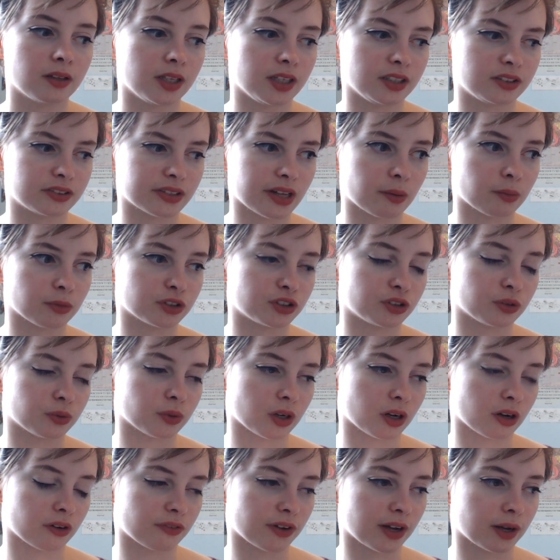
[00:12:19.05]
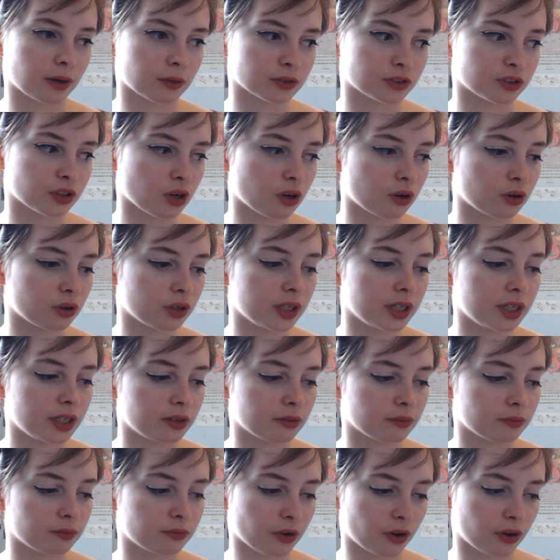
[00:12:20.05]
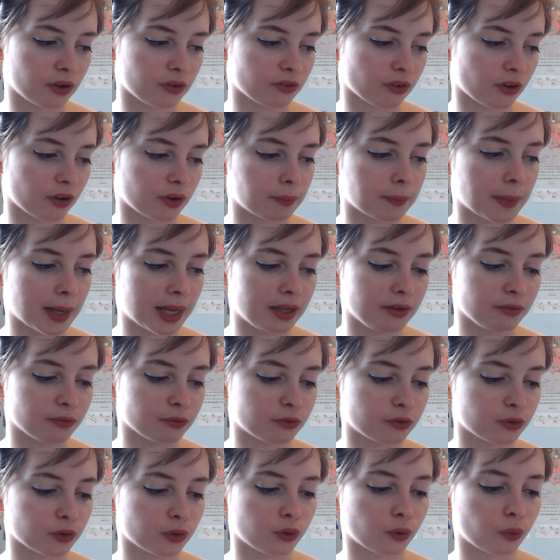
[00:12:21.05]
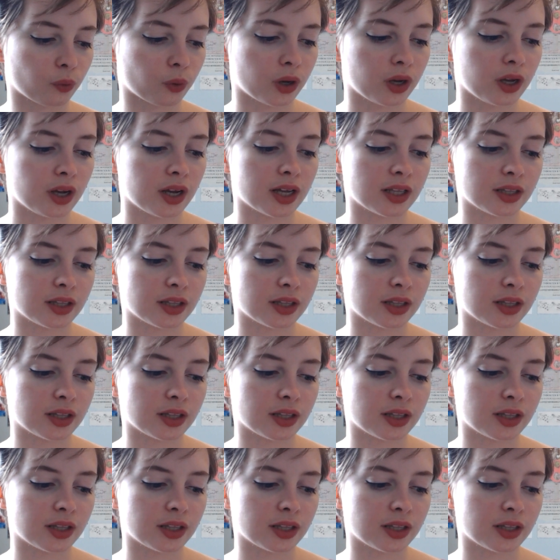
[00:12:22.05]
The exam was 2.5 hours long, very, very painful.